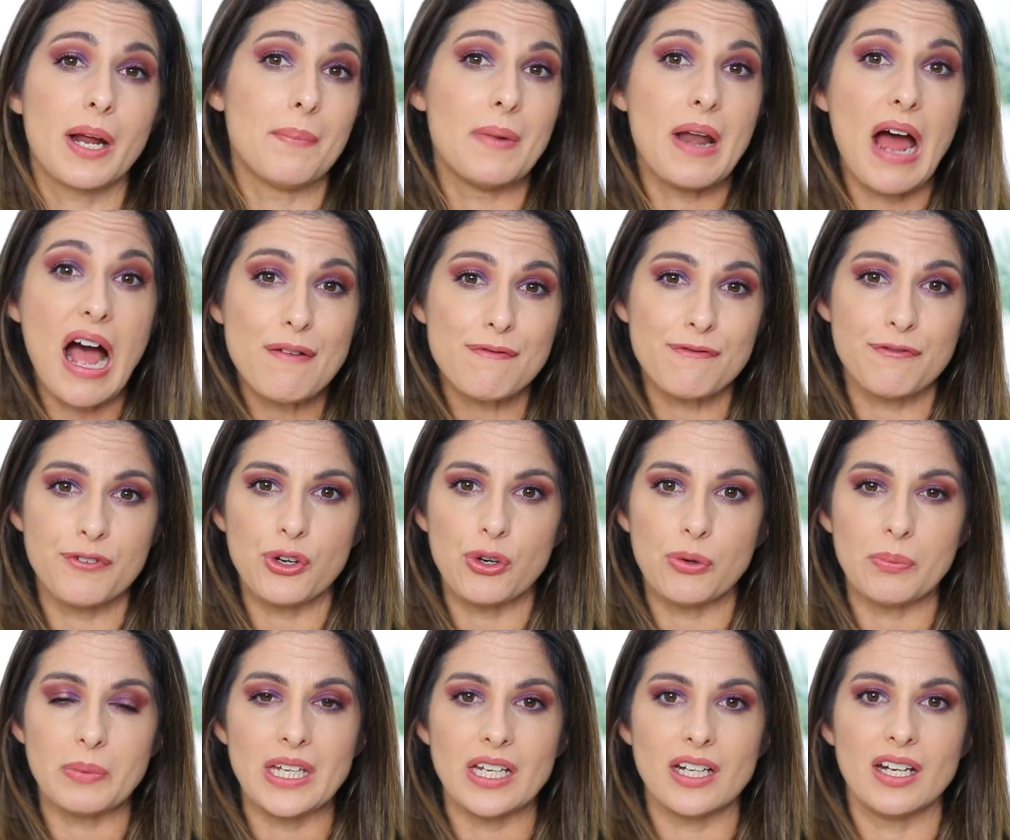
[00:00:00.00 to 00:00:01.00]
I'm not
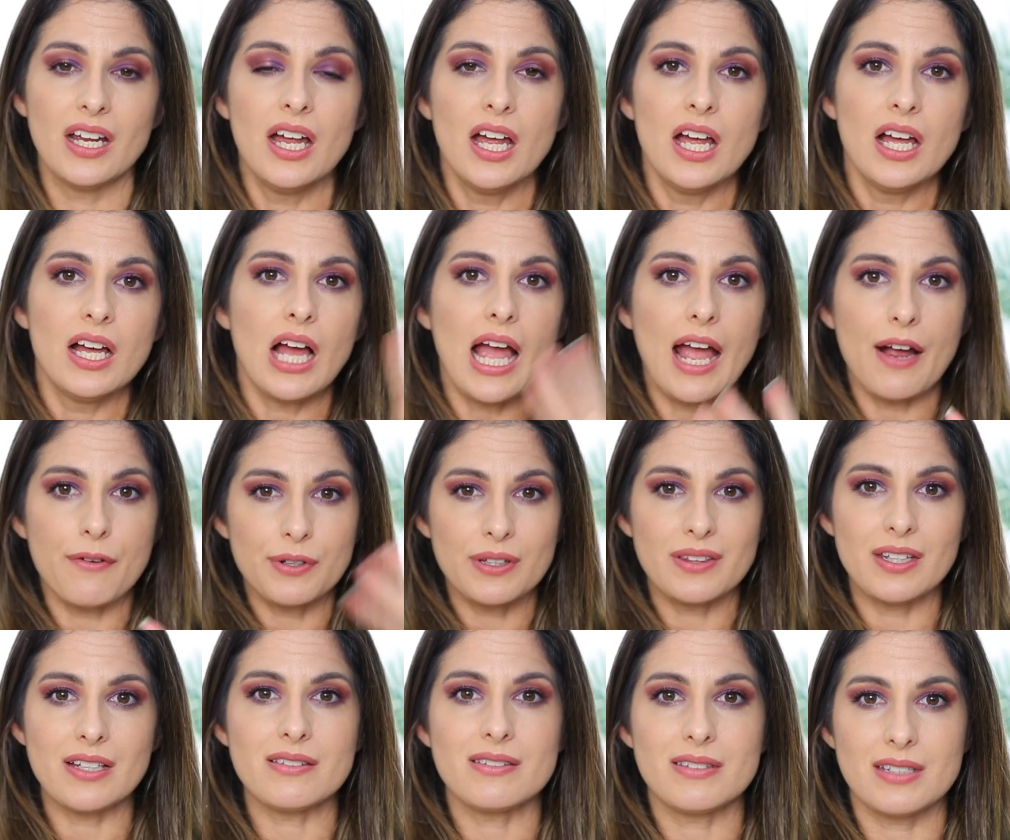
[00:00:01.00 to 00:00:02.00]
filming,
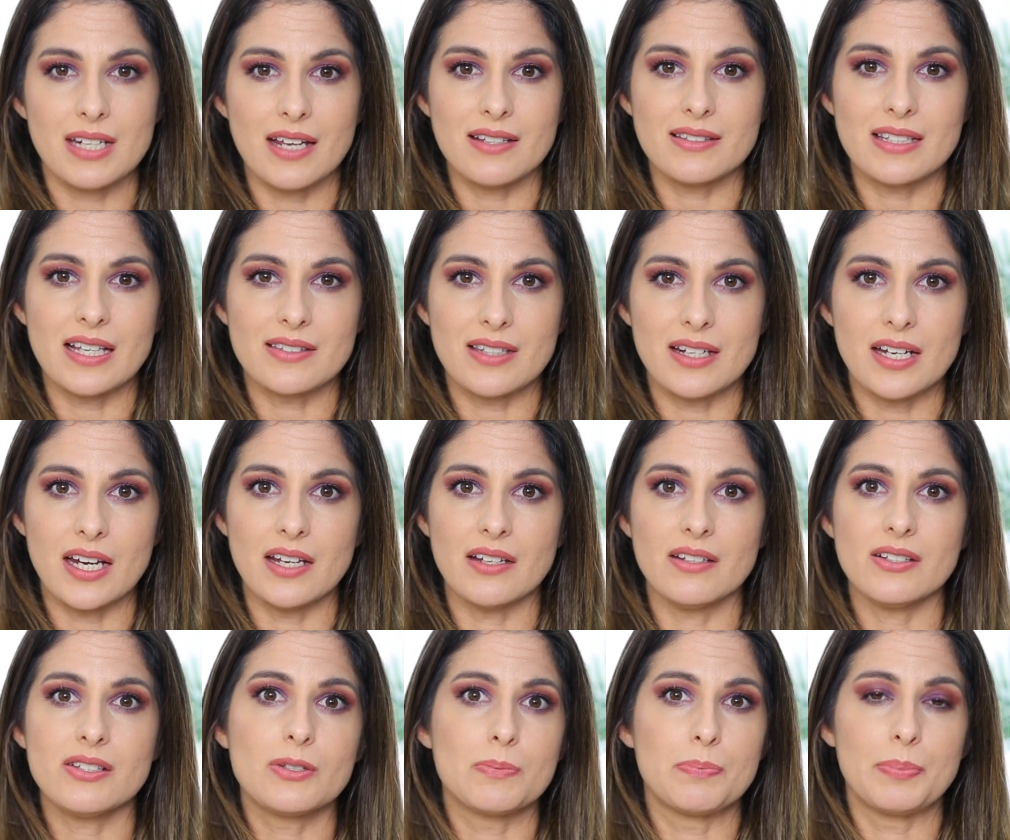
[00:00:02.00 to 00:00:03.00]
everything stays as it
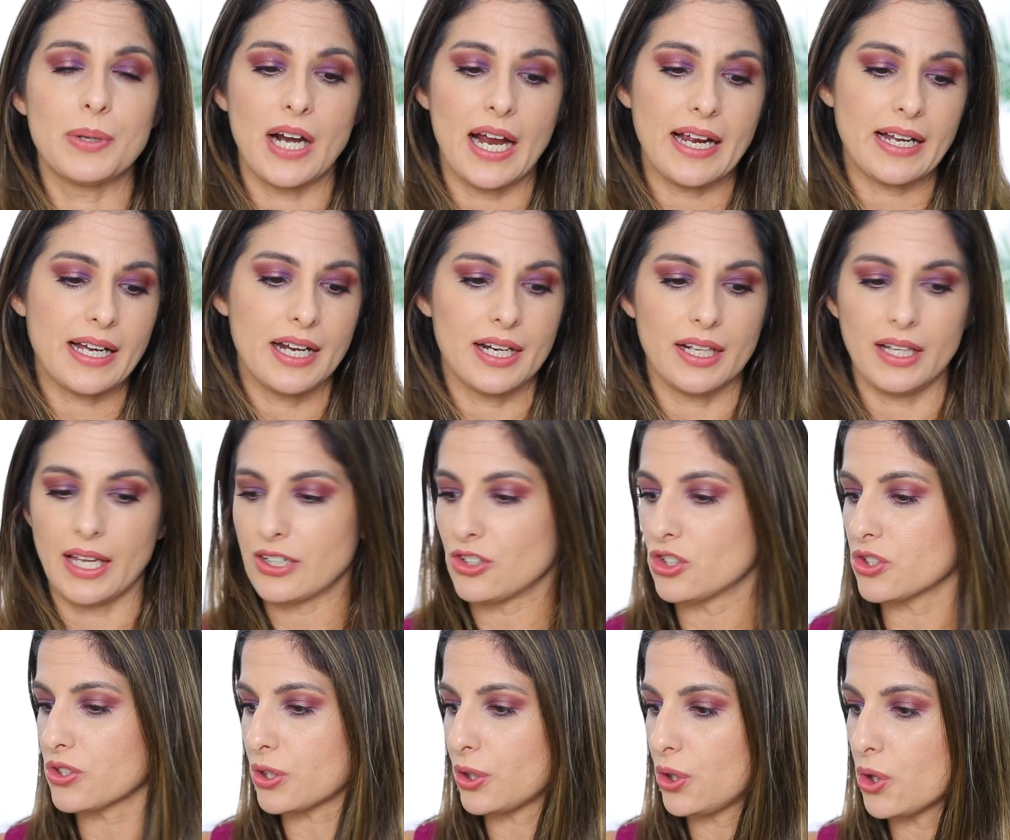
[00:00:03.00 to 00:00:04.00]
is, but I kind of like
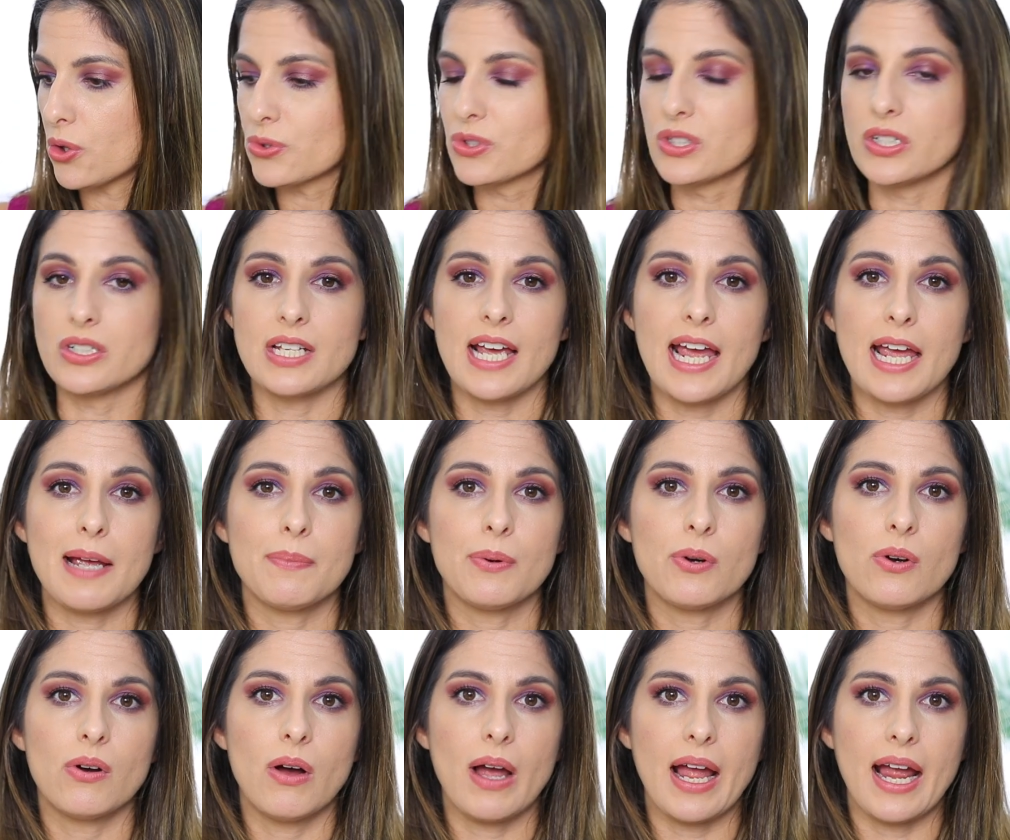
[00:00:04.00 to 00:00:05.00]
just close the
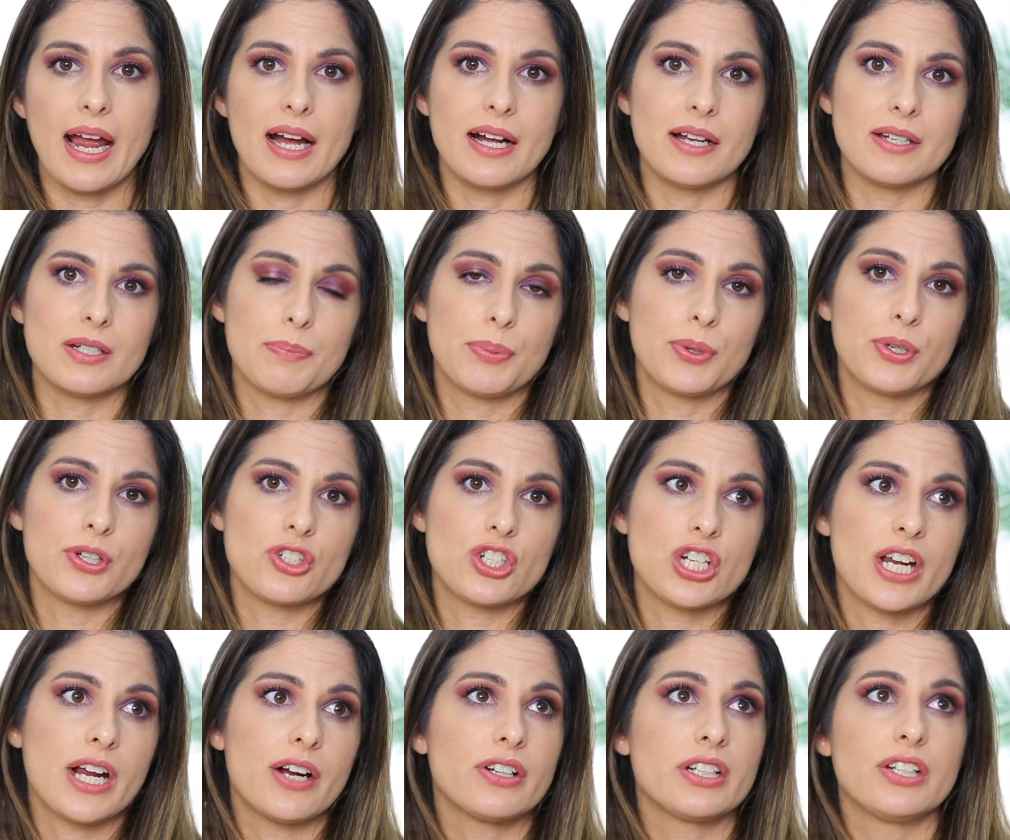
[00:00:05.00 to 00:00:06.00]
table and put a
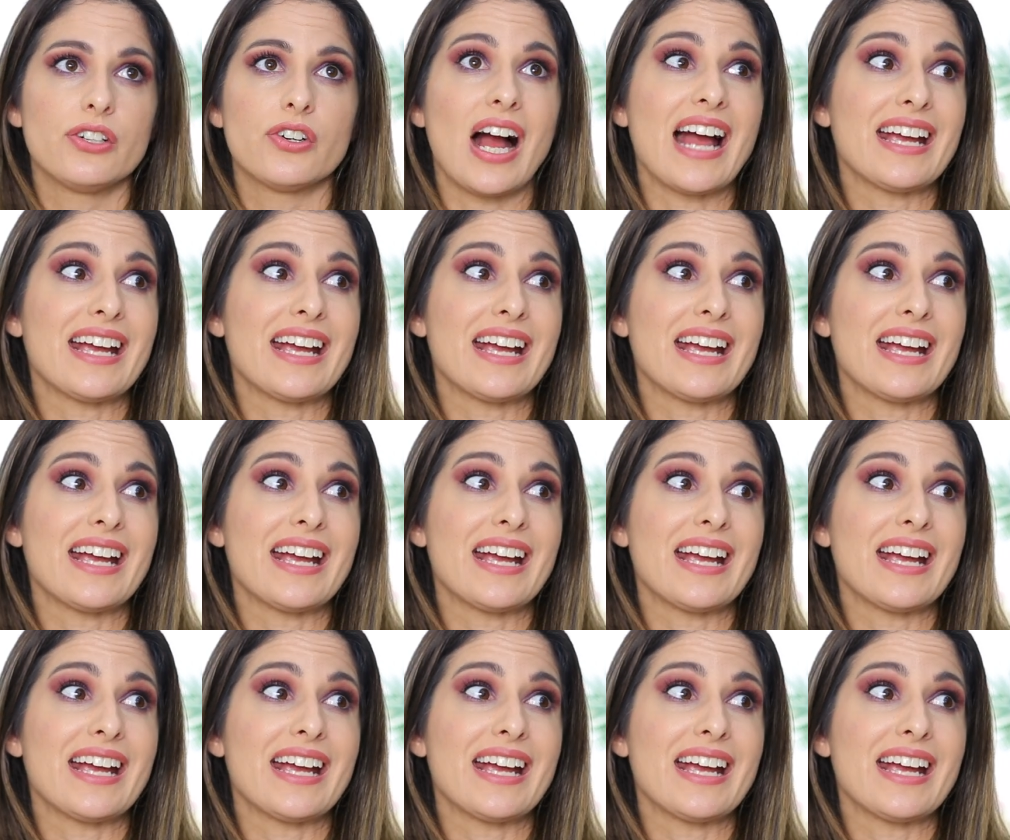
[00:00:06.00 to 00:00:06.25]
chair here.